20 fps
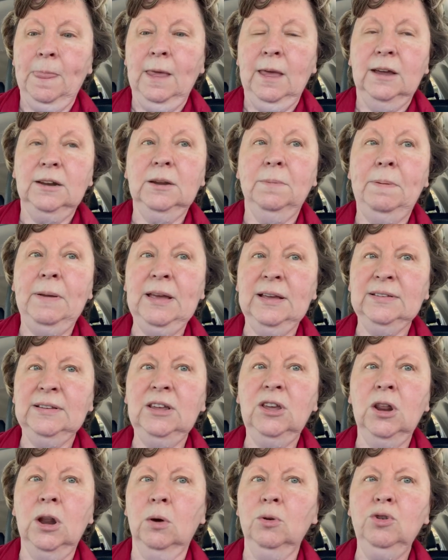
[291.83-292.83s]

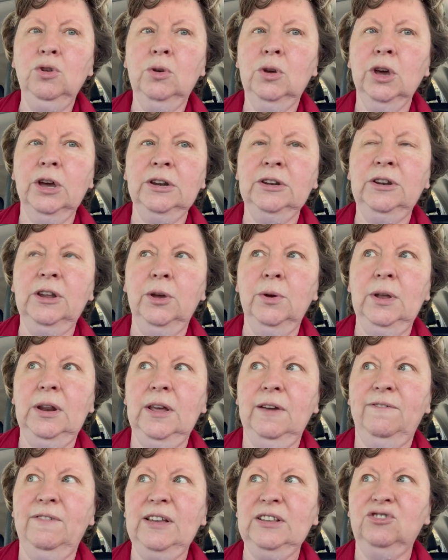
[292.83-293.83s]
Depends, you couldn't do it
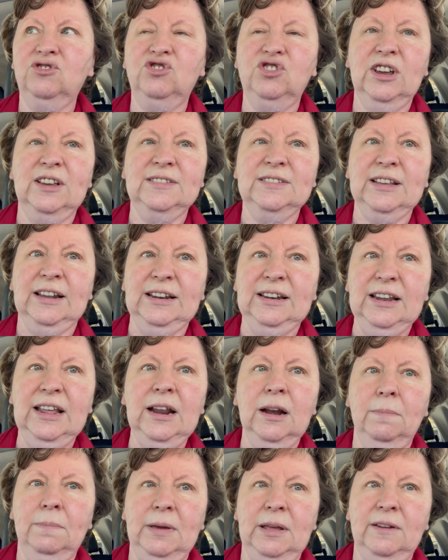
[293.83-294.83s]
if it's just a
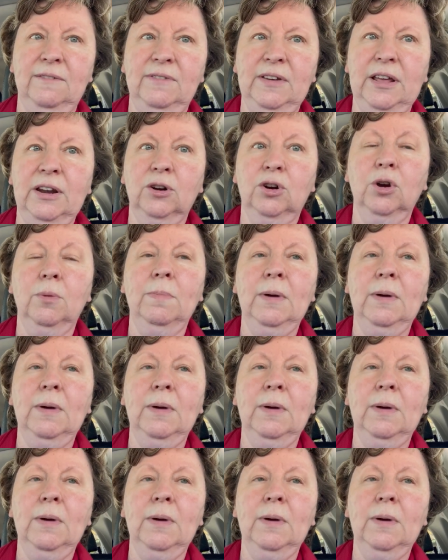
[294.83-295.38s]
little bit of vinegar,